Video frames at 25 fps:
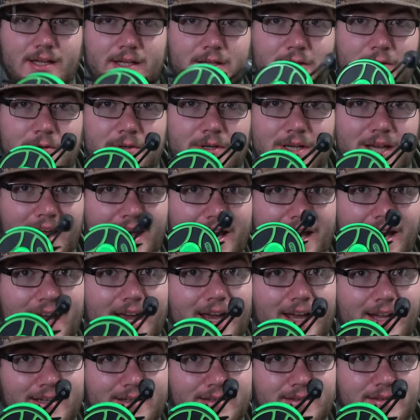You
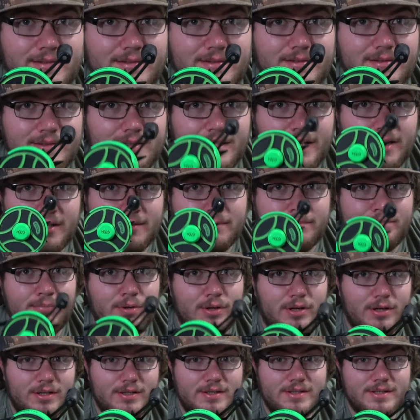can get a
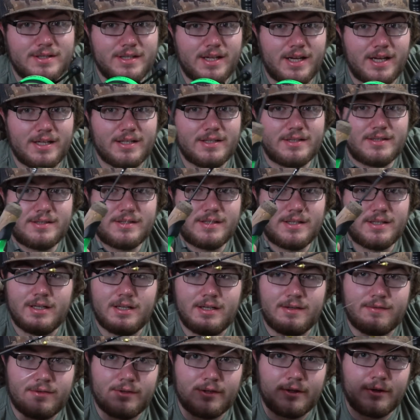bird's nest
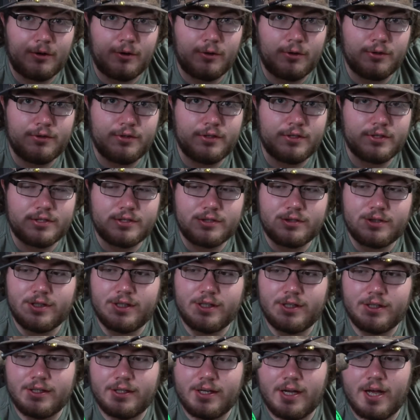if you're holding this
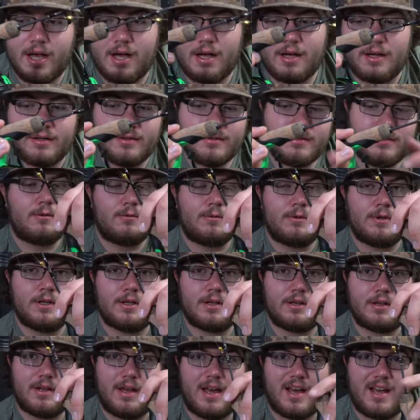trigger down
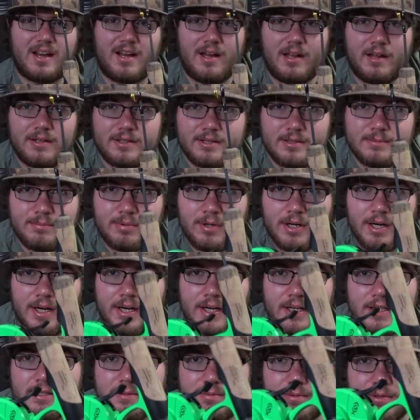with, I call it the
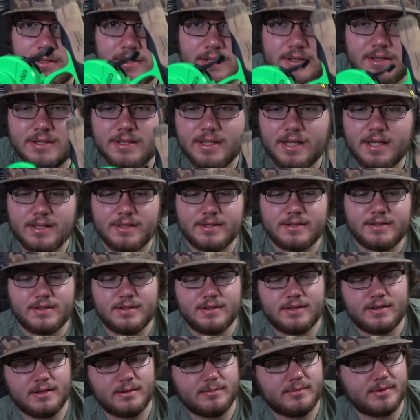brakes, but it says,
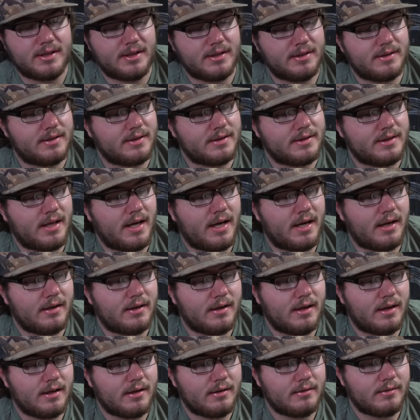here, let me get this
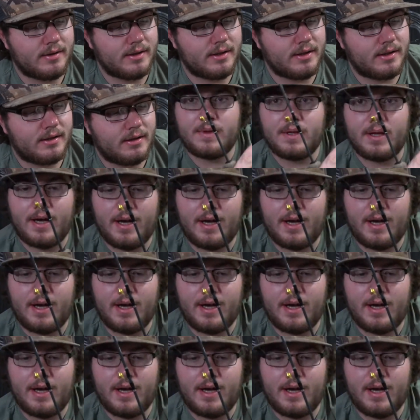handle out of the way.